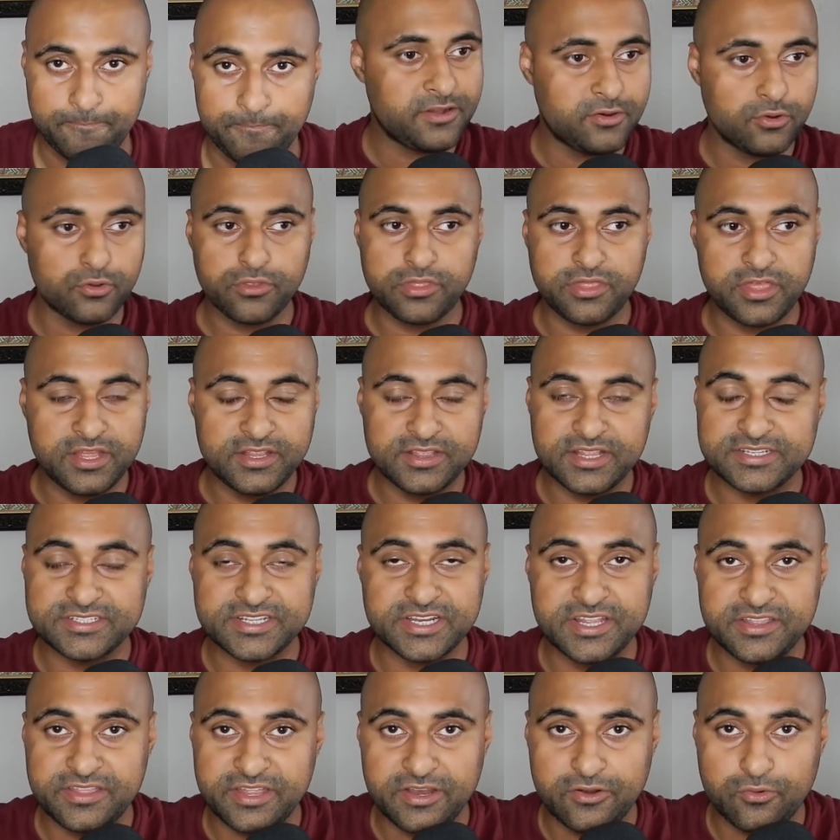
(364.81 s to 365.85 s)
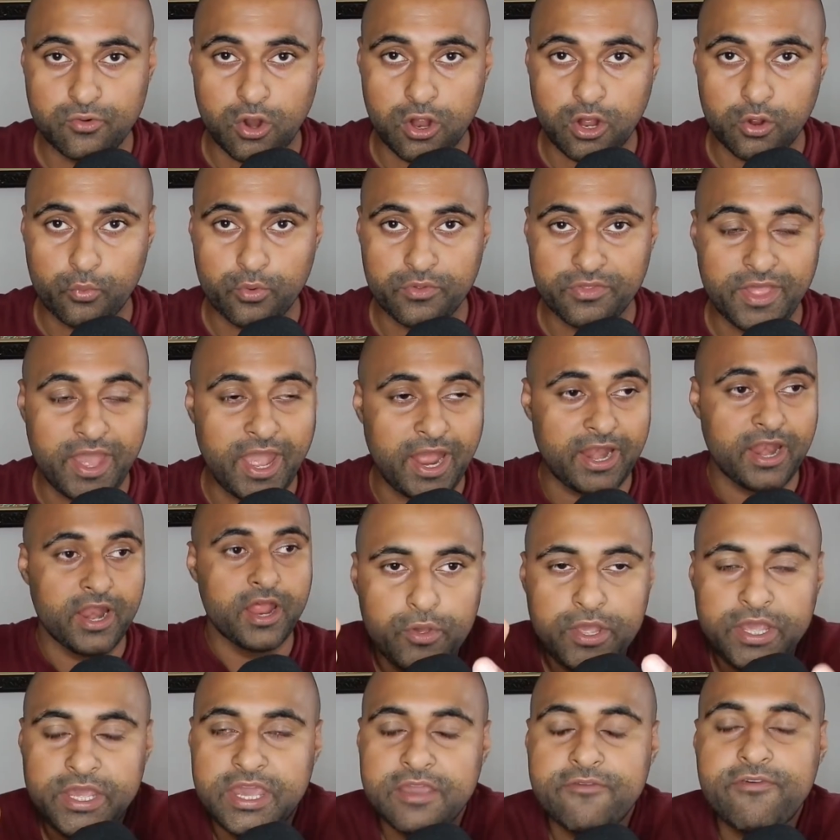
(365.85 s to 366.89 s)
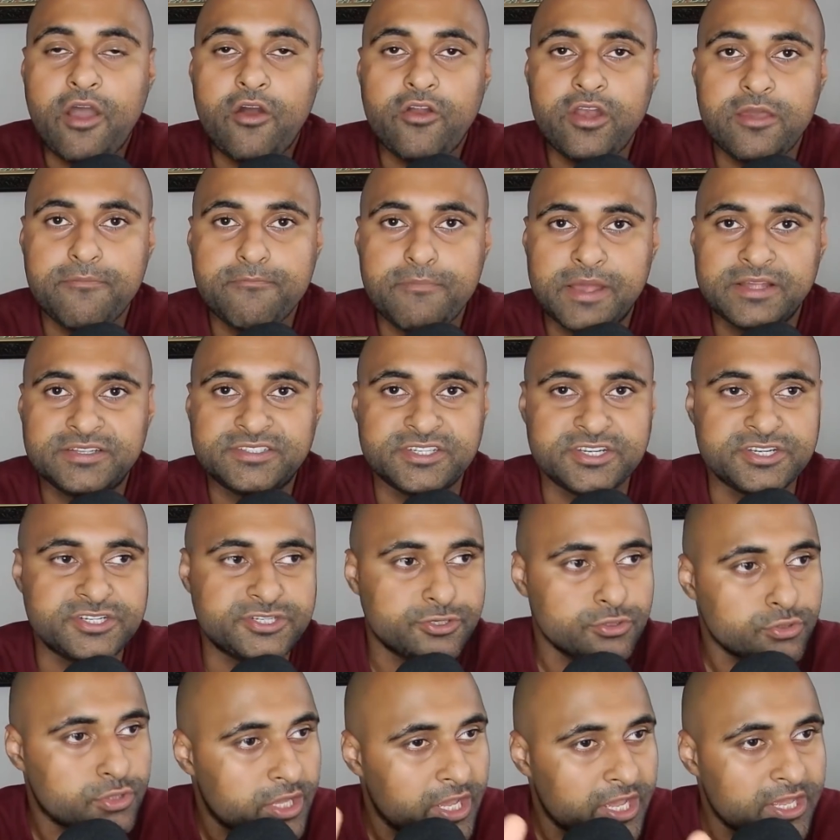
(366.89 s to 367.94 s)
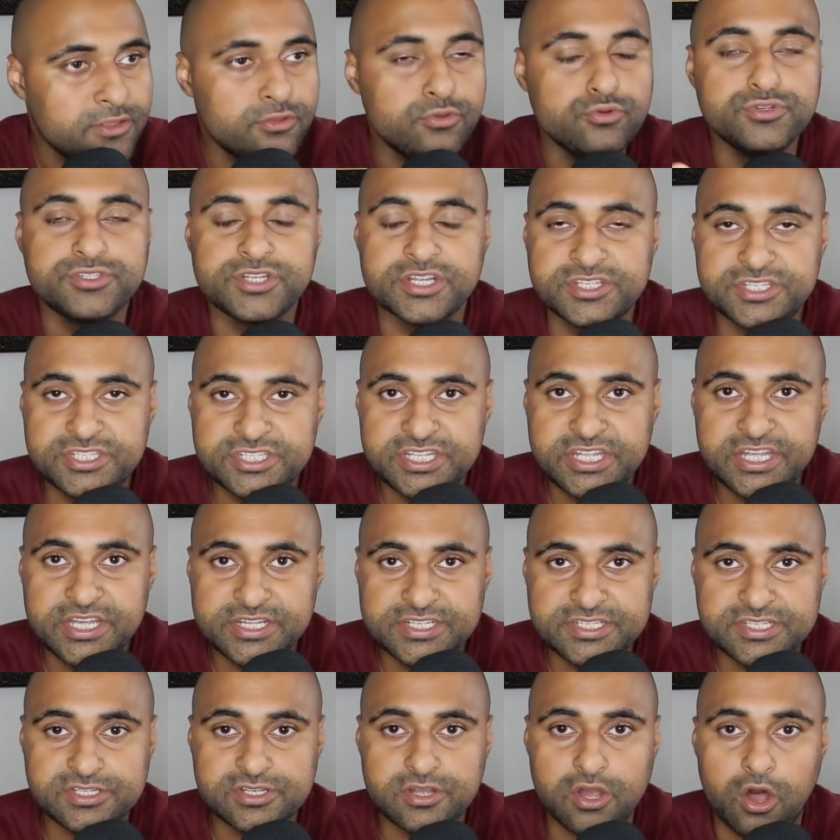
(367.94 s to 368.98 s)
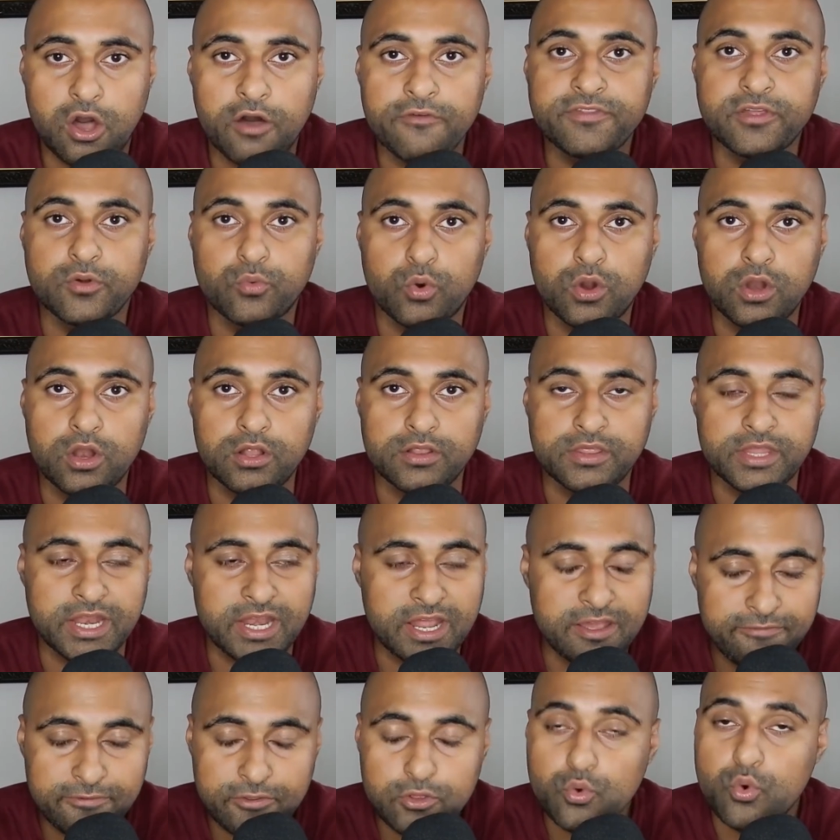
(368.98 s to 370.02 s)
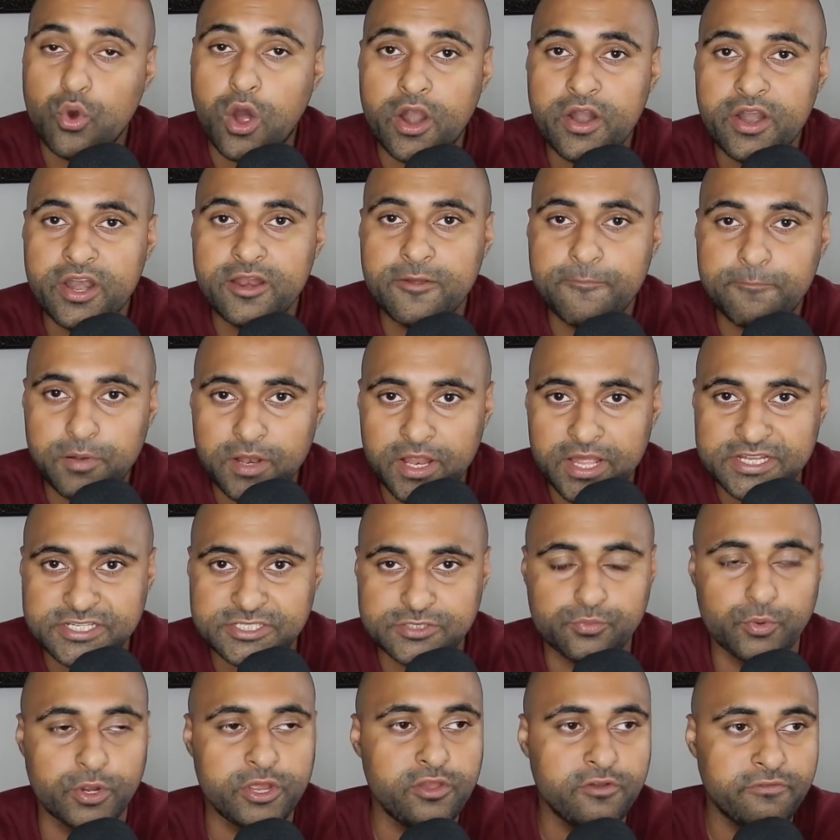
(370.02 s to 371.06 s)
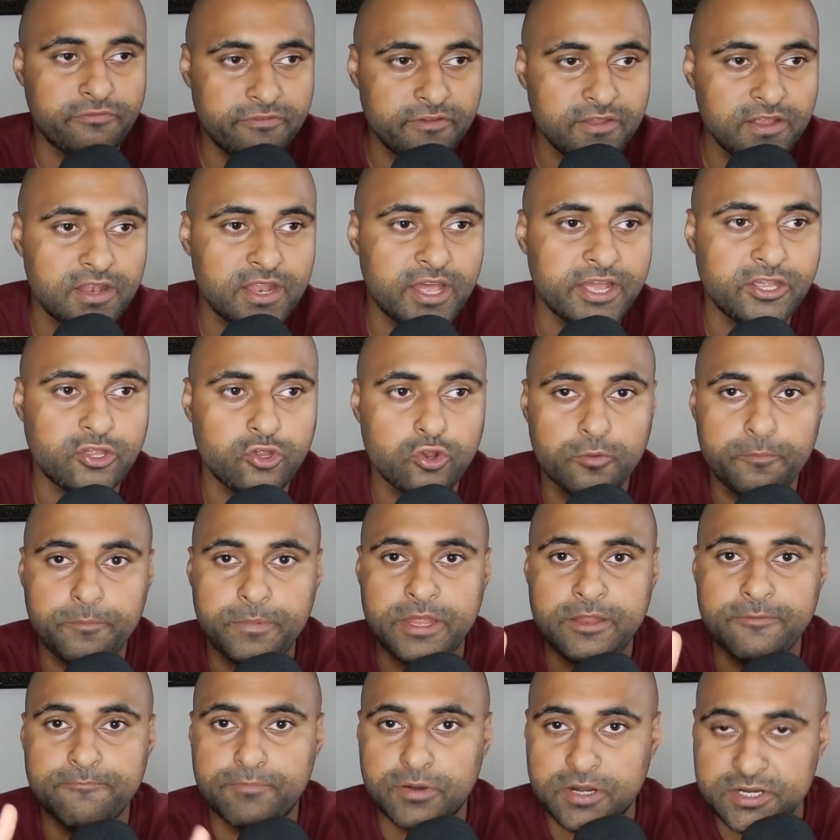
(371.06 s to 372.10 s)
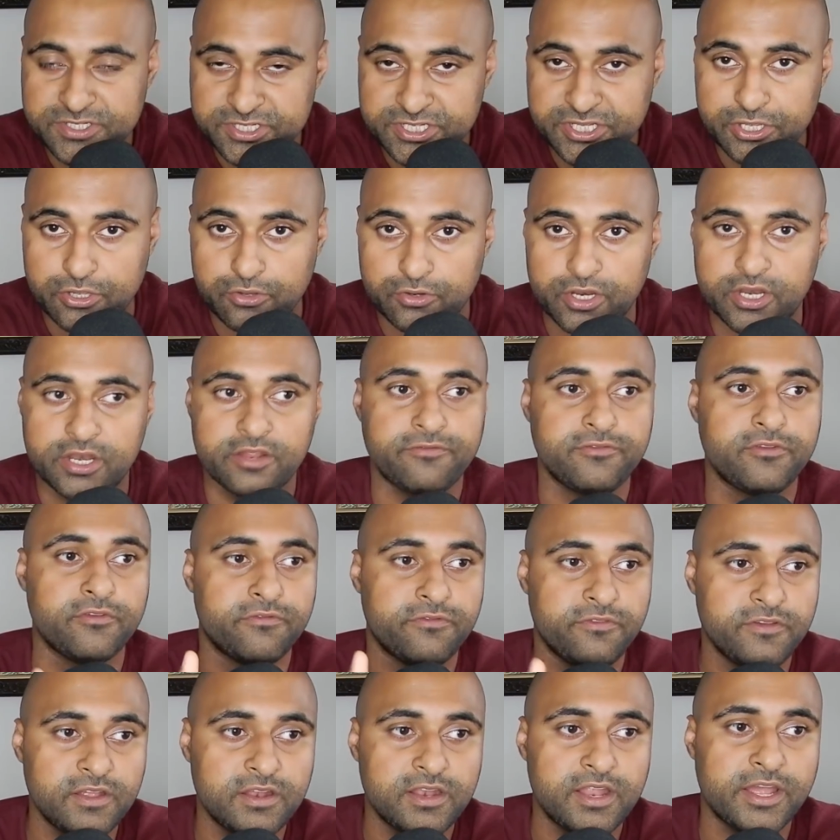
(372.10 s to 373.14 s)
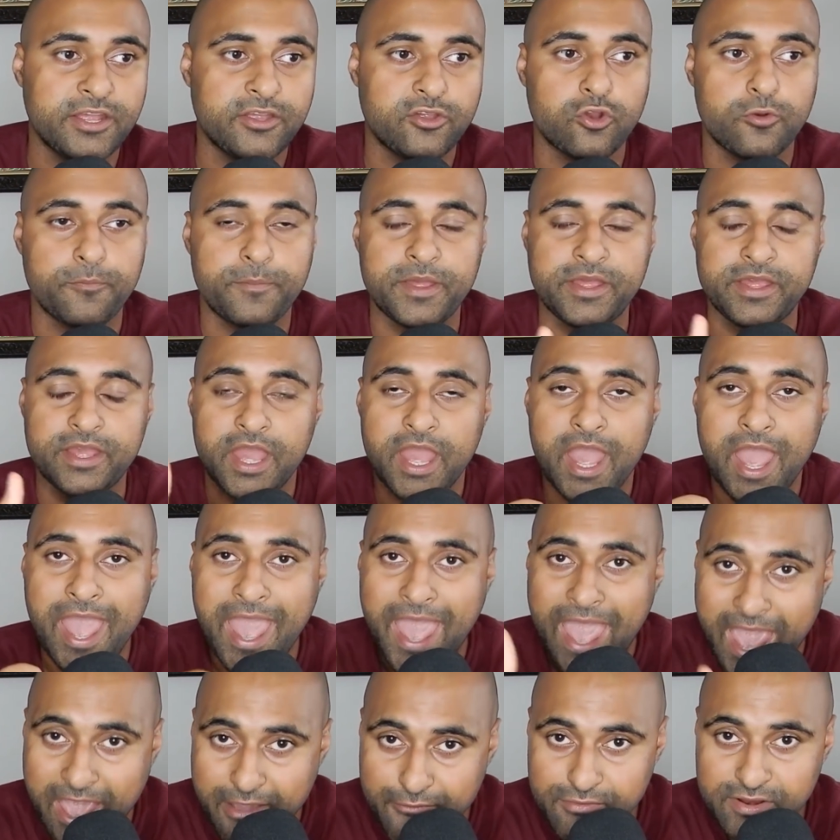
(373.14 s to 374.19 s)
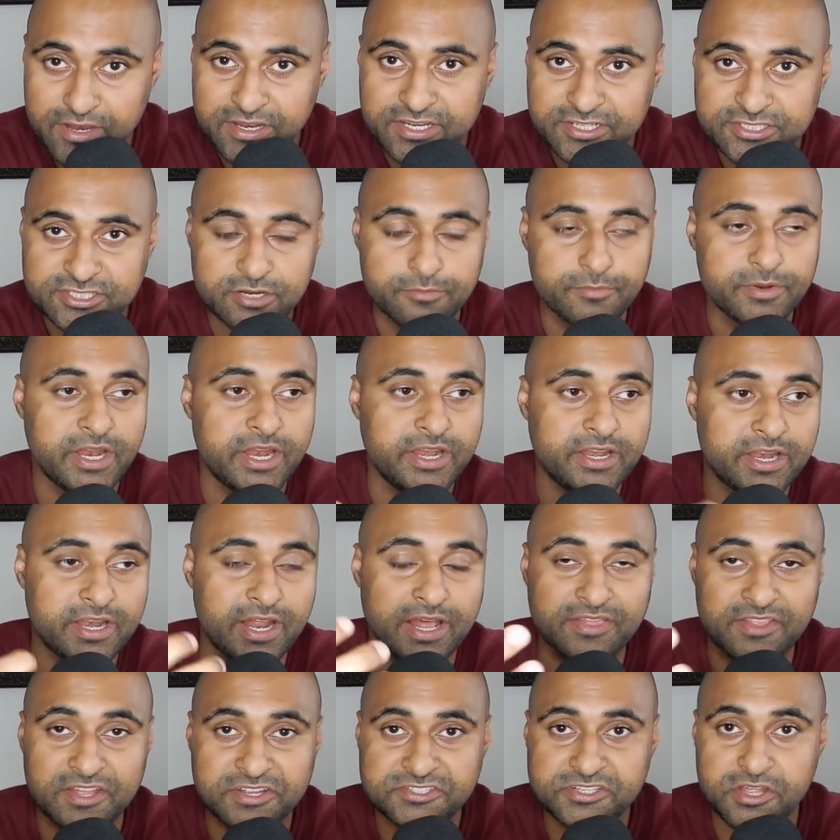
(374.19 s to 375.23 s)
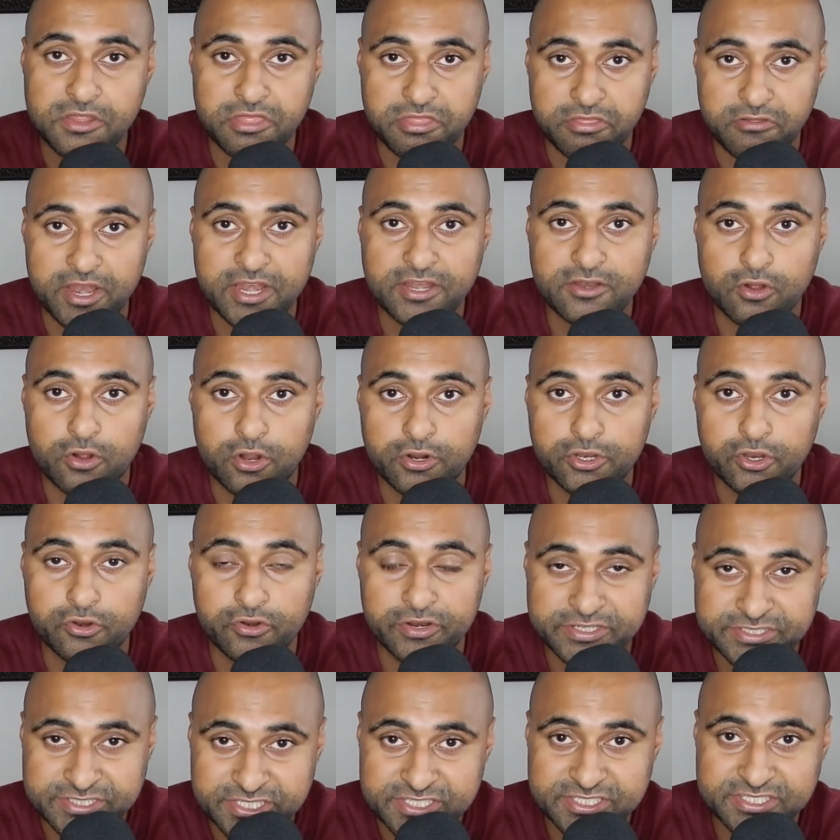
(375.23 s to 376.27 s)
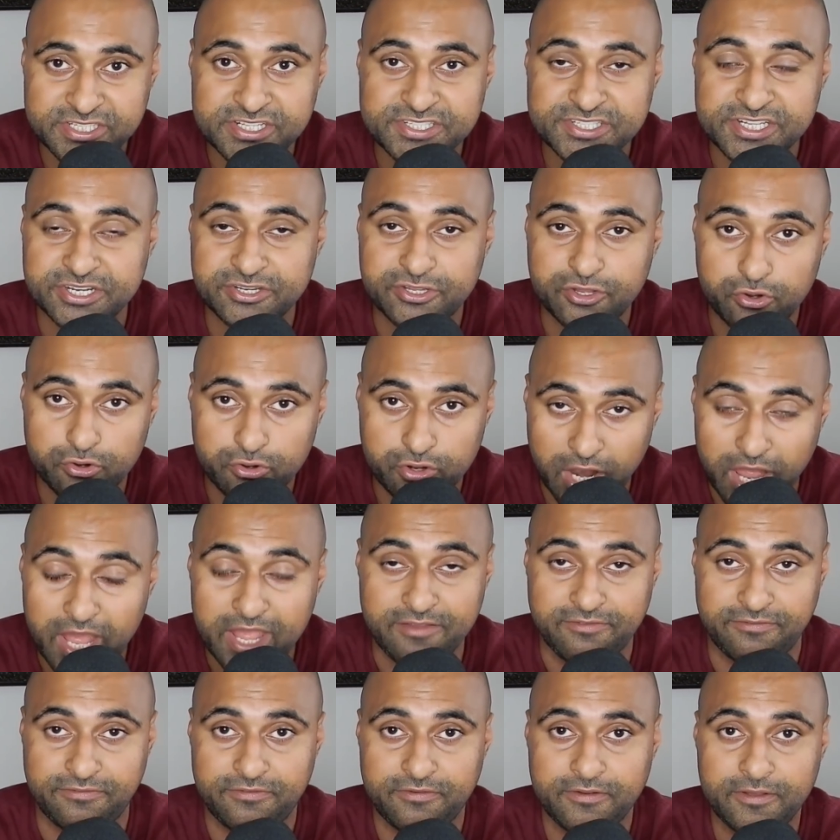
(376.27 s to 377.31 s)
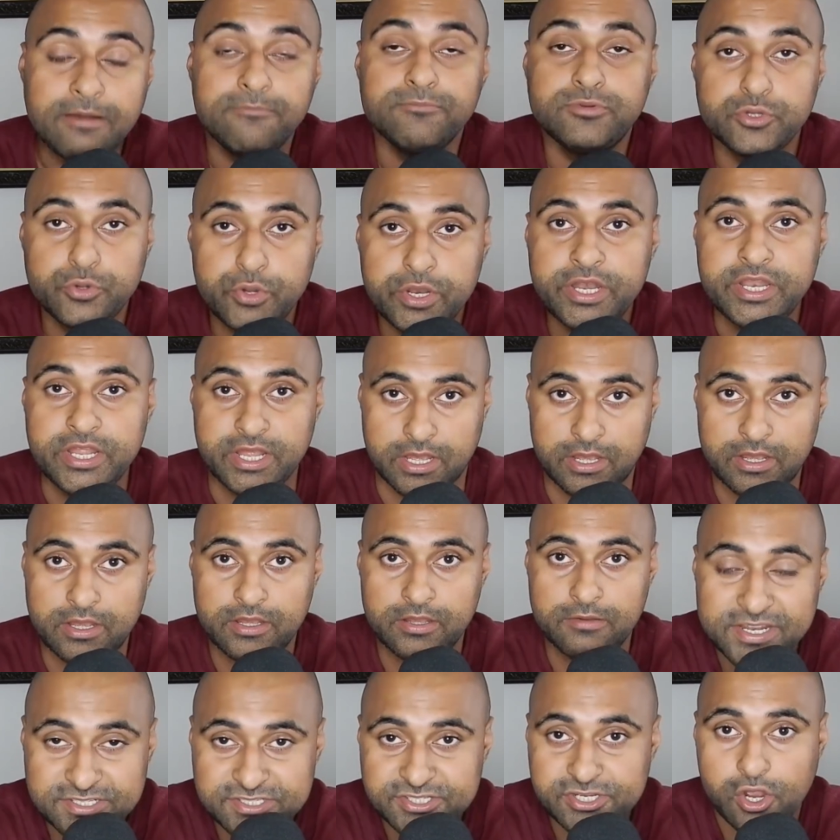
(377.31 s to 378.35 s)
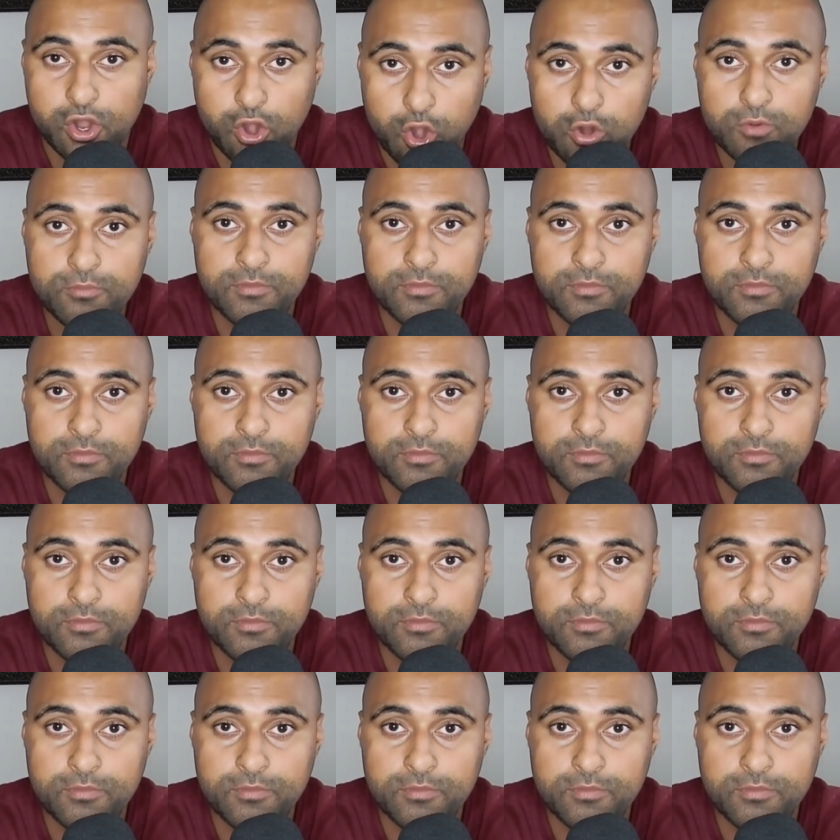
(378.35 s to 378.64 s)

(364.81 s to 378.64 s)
I don't think there's anything wrong with that. We give out a message to the Hindus and Sikhs of the world that if you are in a place where you feel like you're being persecuted, if you feel like you're being heavily discriminated and there's a threat on your existence and your life, come to India. It is your